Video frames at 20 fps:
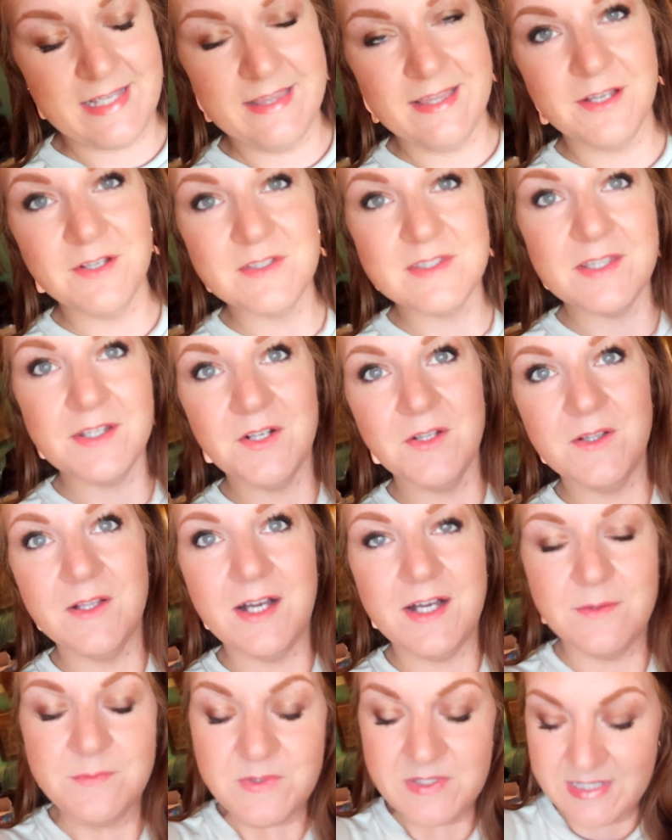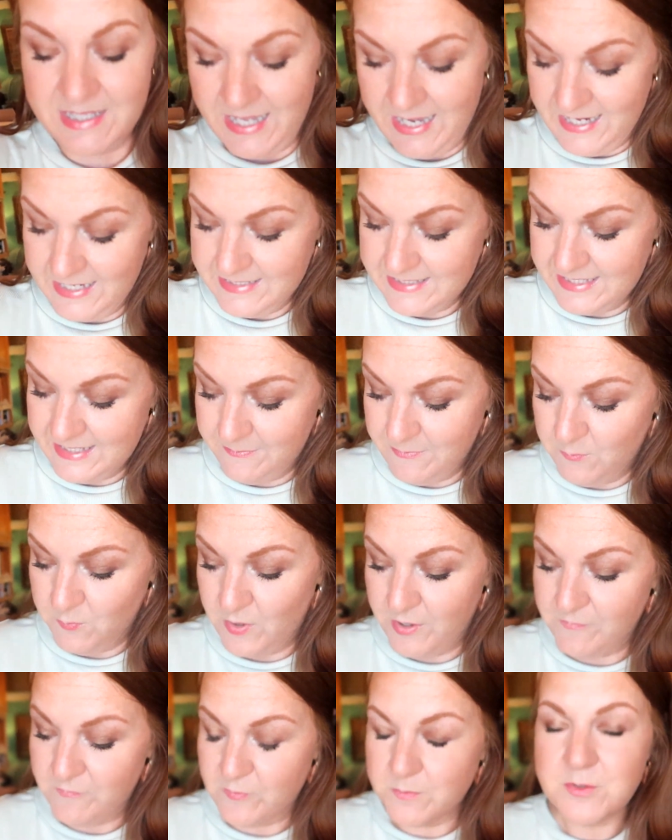and those little um, slides that I've been
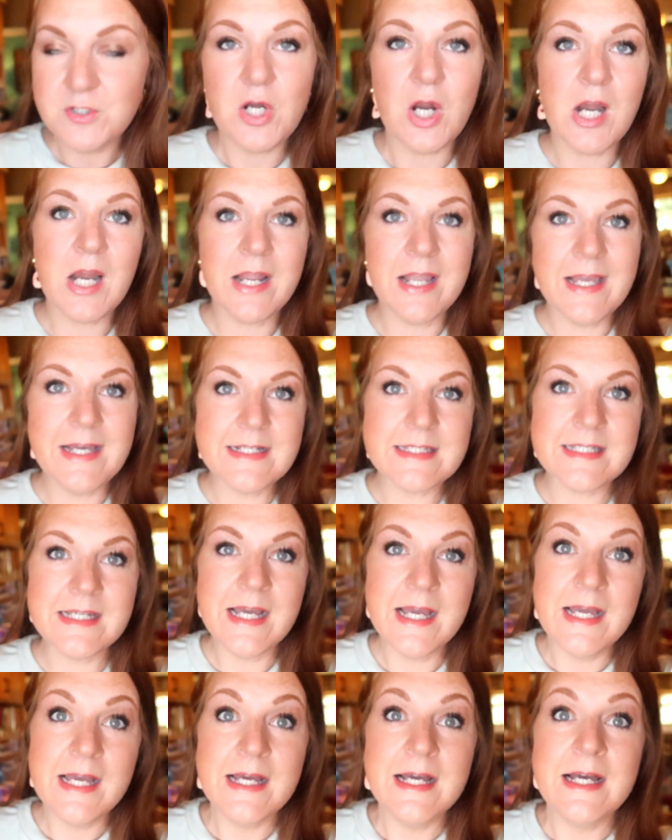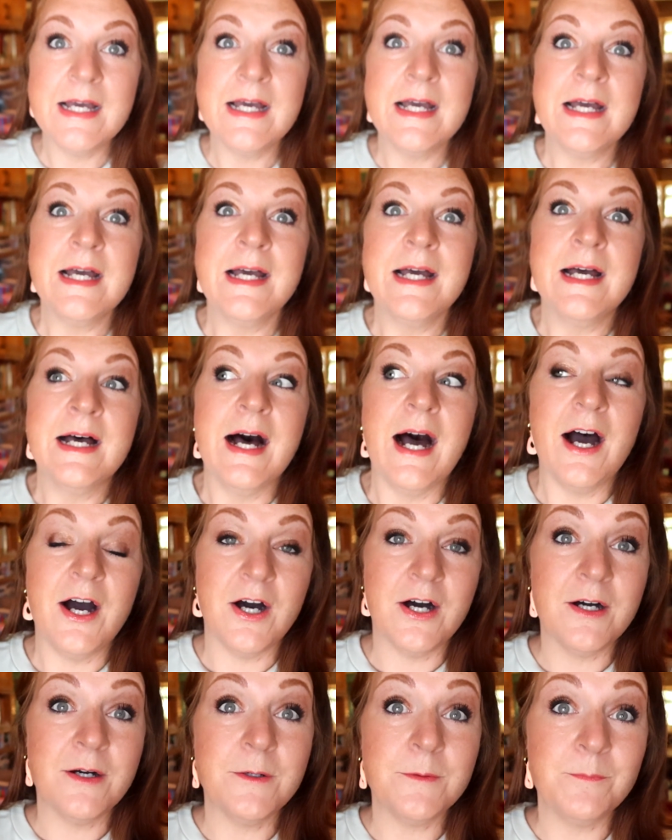wearing from Target.
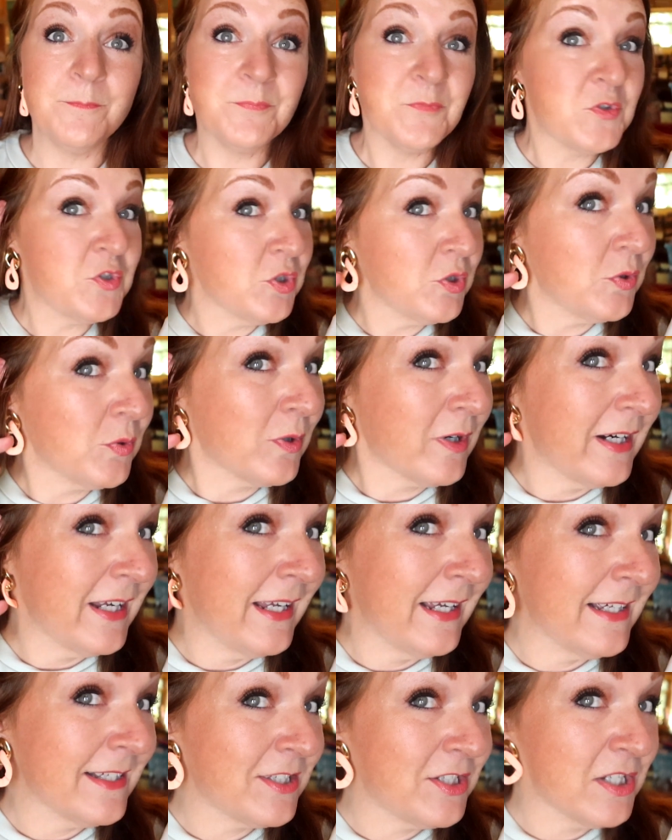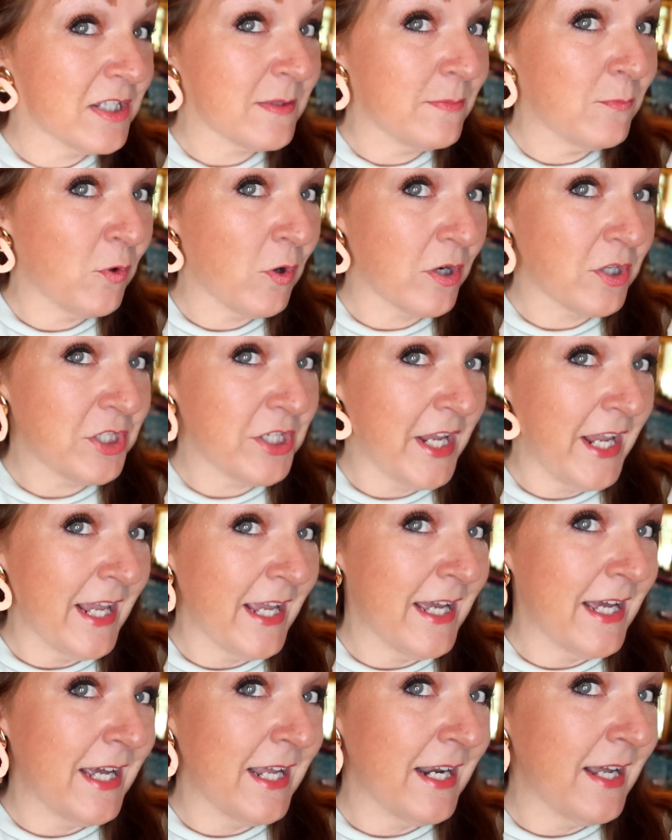Um, jewelry is just more
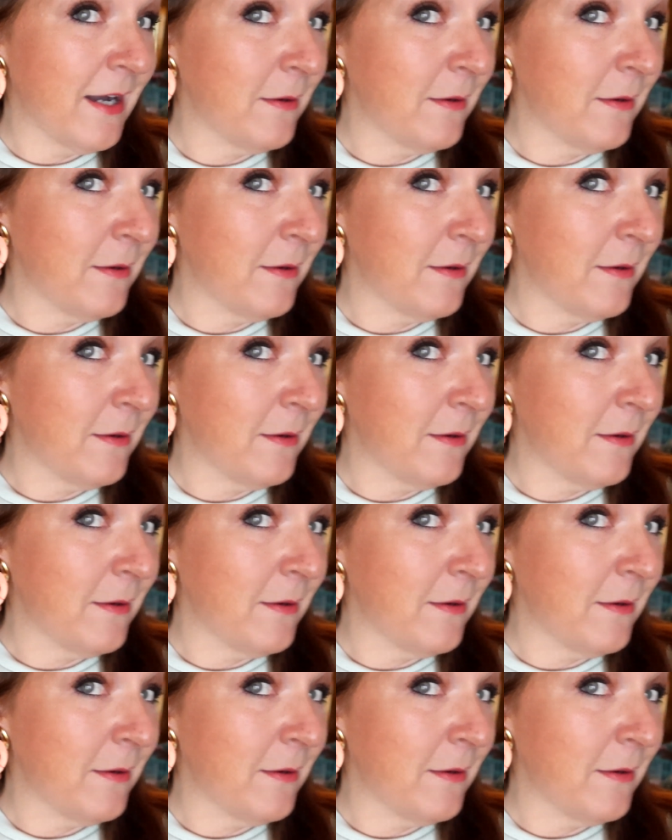Shein.